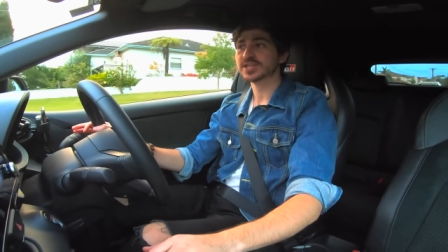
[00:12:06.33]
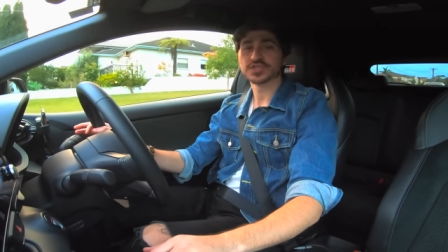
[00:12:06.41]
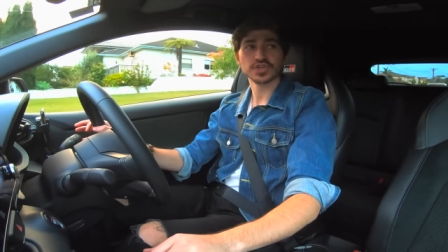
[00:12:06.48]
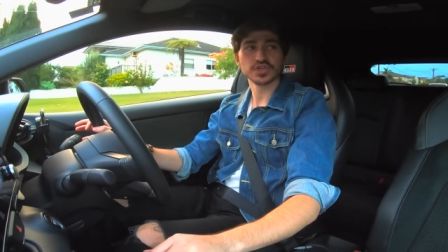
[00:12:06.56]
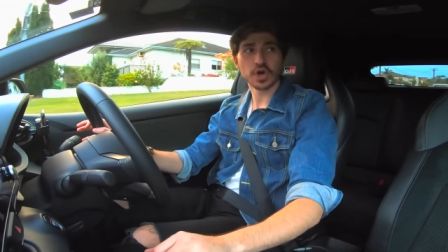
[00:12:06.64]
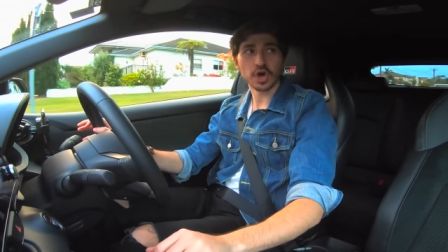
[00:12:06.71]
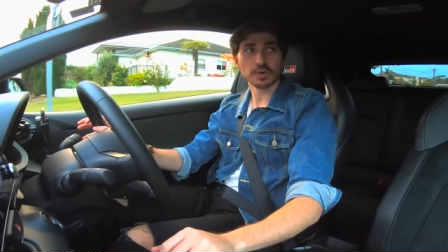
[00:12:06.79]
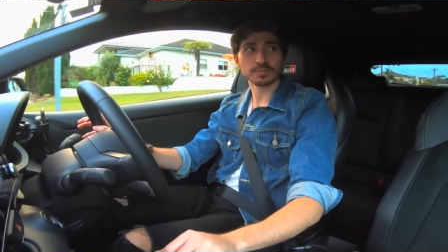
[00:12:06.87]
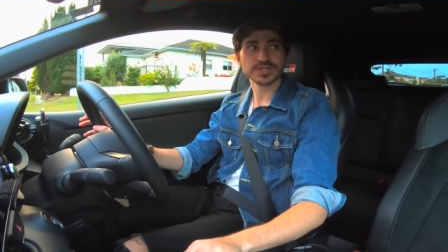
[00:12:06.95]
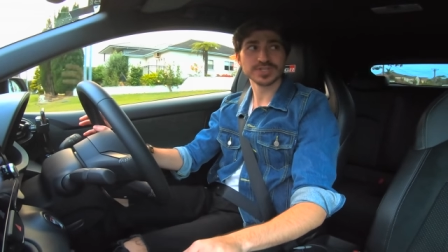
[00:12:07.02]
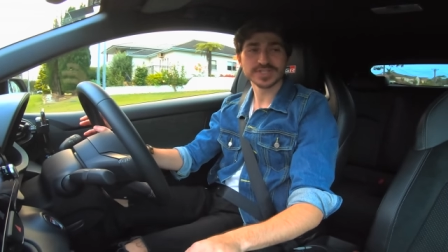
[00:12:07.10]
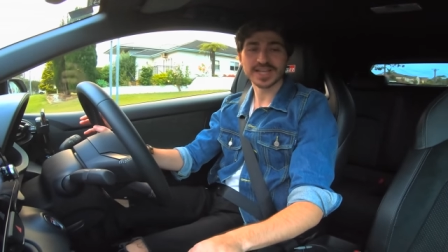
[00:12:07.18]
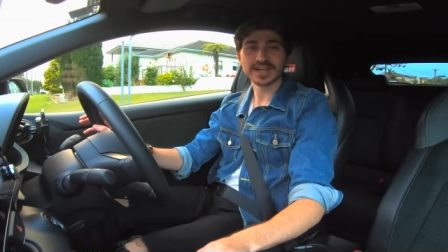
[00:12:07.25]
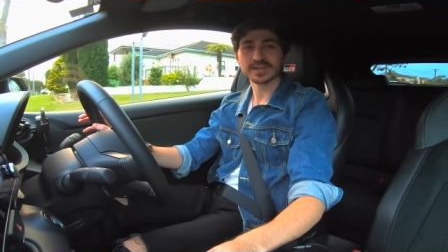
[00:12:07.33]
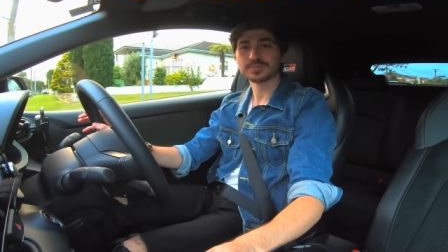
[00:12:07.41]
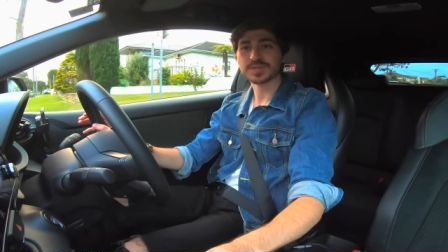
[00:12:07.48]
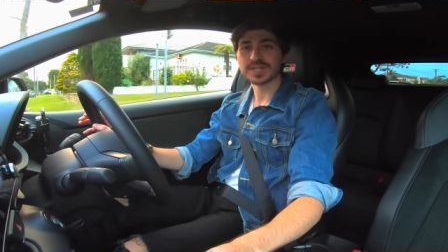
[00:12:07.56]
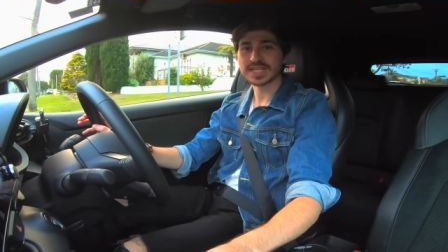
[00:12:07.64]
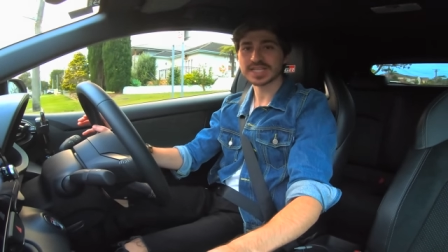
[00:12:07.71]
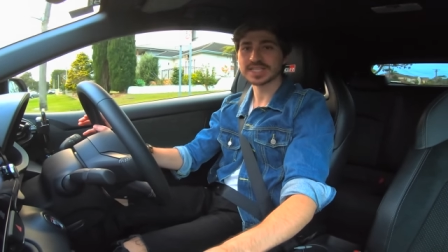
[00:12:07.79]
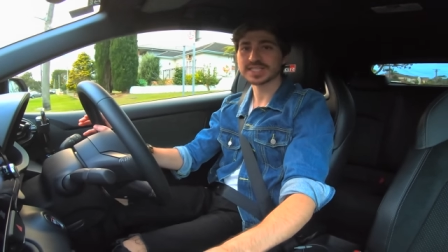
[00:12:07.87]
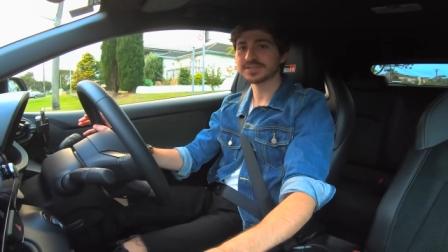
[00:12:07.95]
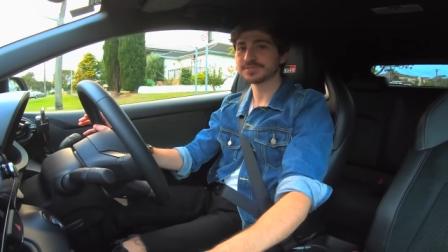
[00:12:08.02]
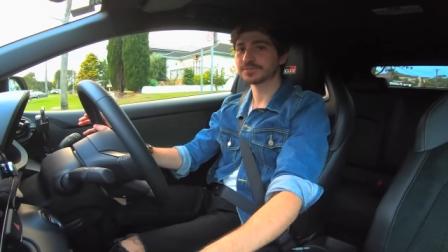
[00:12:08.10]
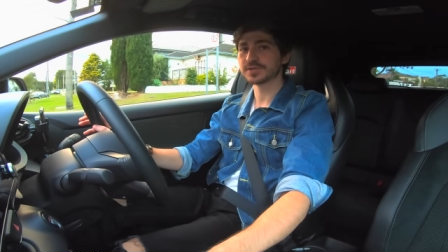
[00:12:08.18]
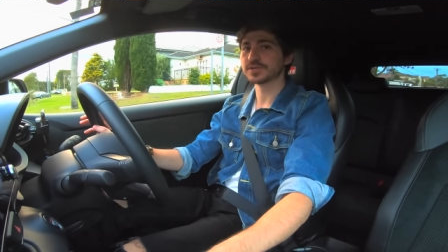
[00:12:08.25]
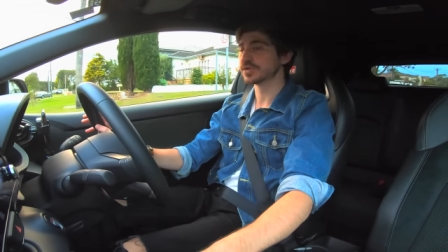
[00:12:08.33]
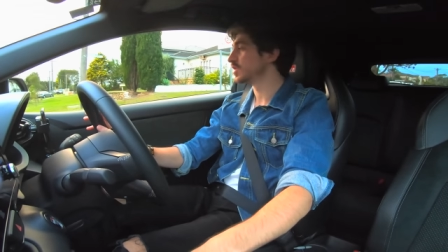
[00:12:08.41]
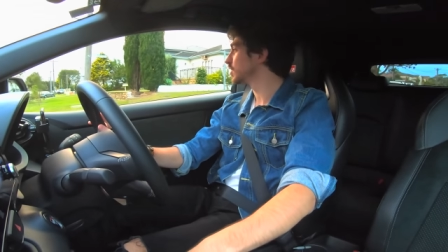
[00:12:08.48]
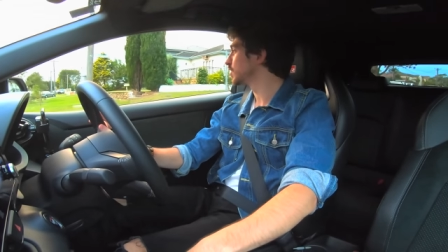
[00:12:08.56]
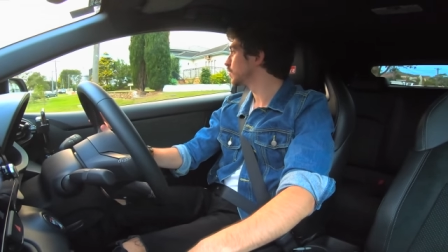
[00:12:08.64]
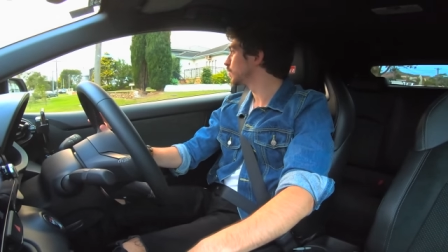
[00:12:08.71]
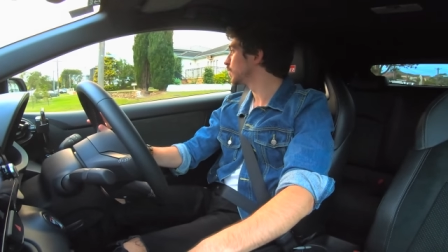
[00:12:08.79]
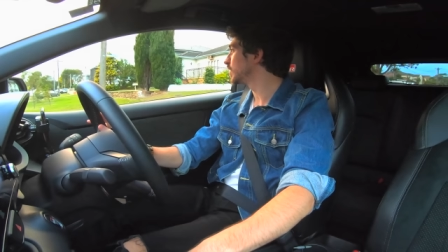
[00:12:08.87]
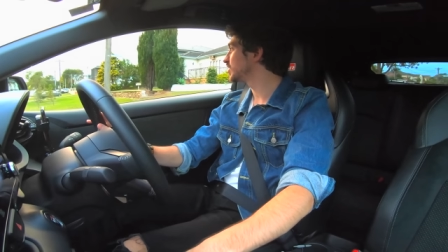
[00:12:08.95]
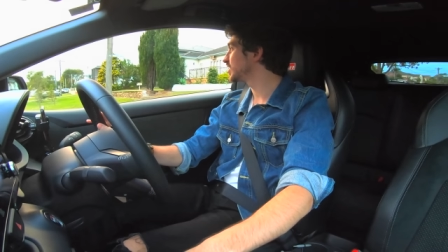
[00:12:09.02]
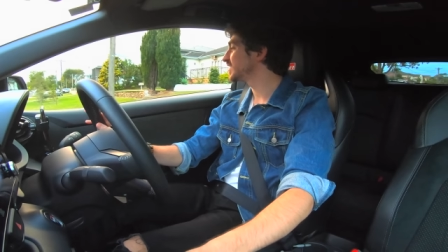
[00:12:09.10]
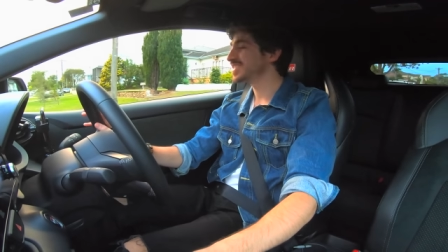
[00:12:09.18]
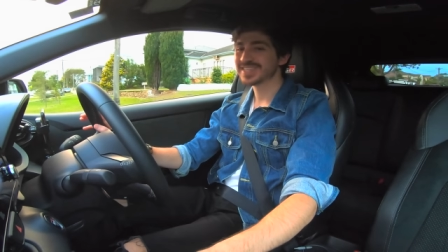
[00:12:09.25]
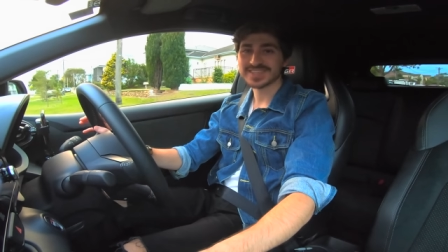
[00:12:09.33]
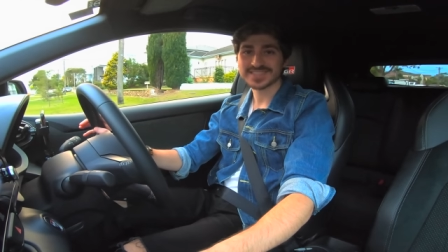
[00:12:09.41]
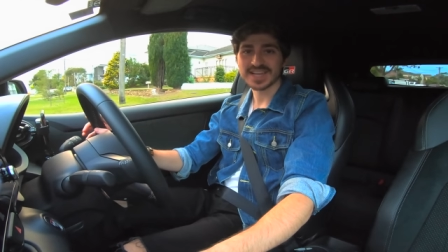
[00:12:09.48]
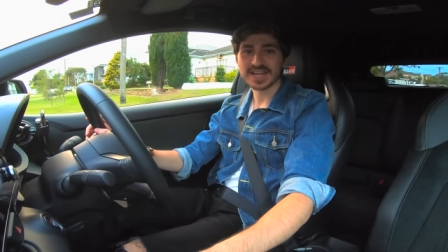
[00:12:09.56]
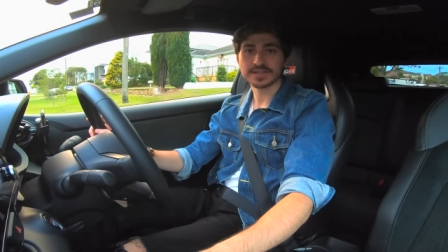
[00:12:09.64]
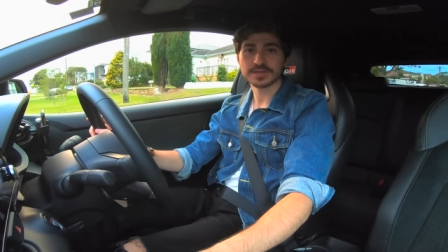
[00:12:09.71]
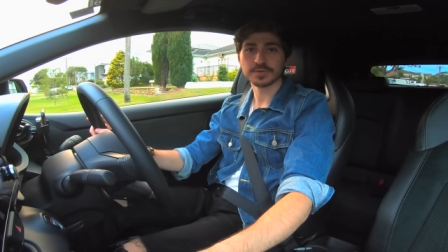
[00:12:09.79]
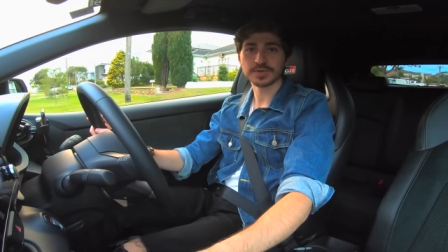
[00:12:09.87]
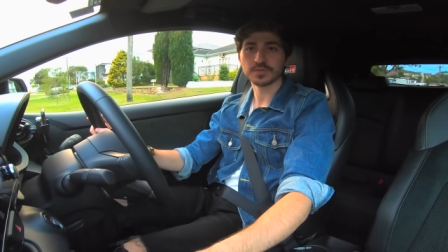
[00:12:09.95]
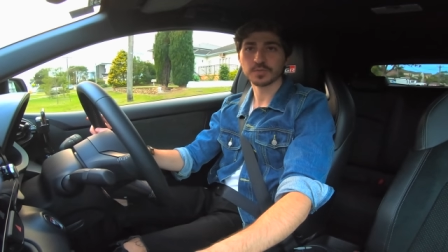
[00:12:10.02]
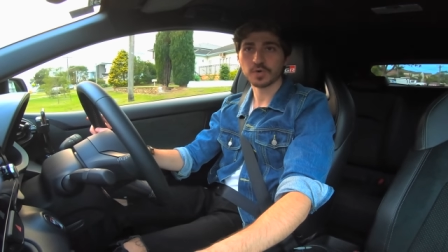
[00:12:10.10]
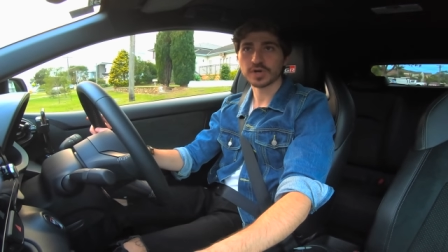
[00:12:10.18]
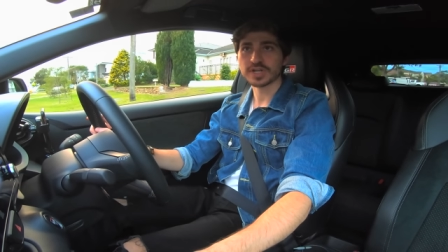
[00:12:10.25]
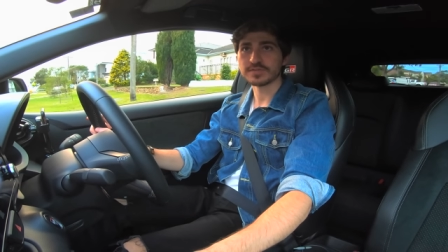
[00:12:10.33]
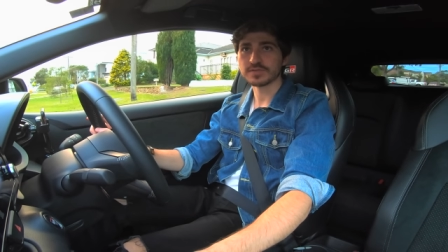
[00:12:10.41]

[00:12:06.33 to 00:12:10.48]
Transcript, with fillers: So your options are completely different, which is exactly what you want.